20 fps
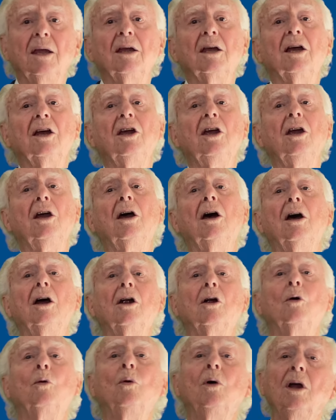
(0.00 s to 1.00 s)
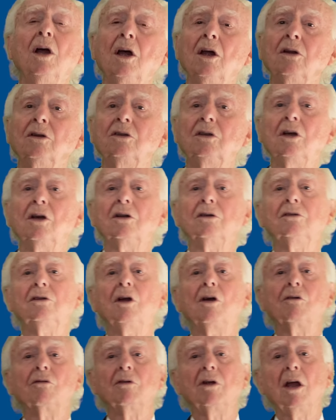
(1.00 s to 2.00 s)
Here we enter
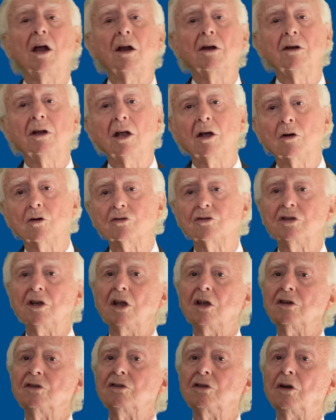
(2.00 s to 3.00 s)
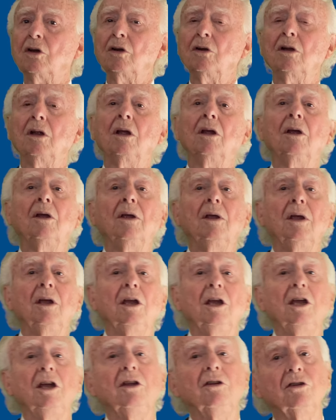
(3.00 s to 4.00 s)
the real negotiation,
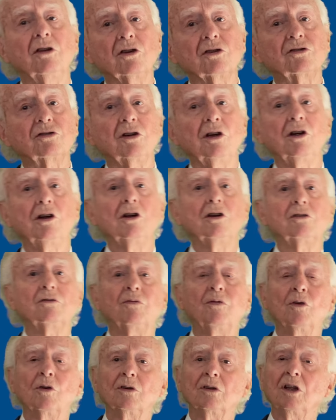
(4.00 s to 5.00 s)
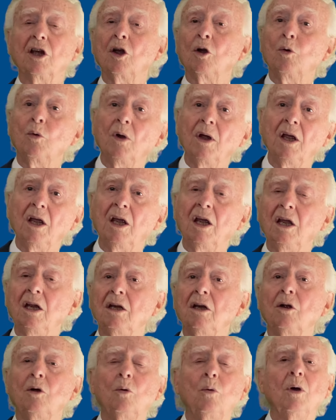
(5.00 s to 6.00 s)
in the search for the
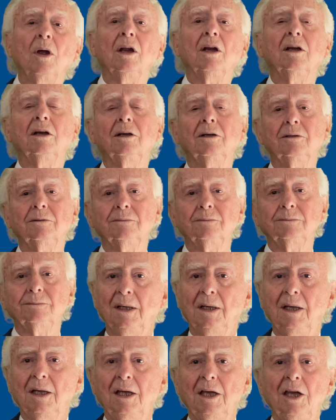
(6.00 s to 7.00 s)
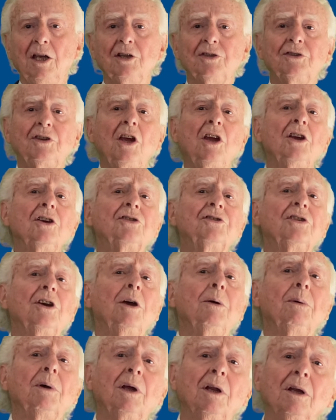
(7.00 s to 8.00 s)
win-win. Stage
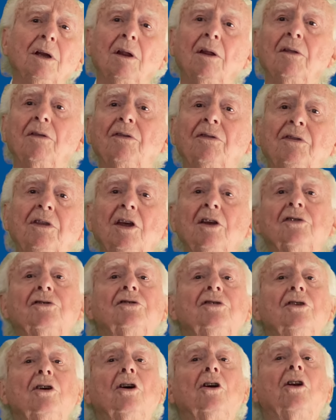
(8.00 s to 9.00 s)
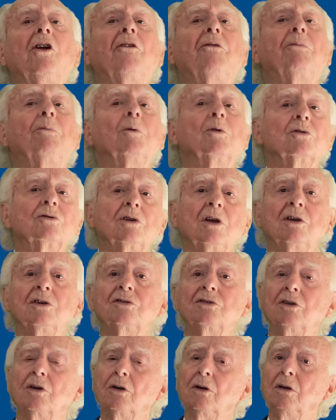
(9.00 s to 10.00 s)
7, cession of
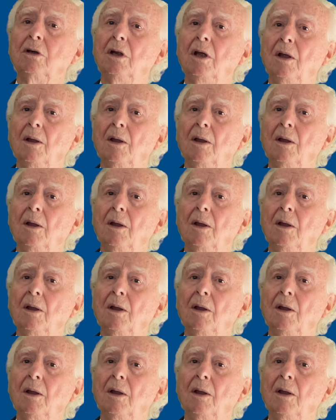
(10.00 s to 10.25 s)
position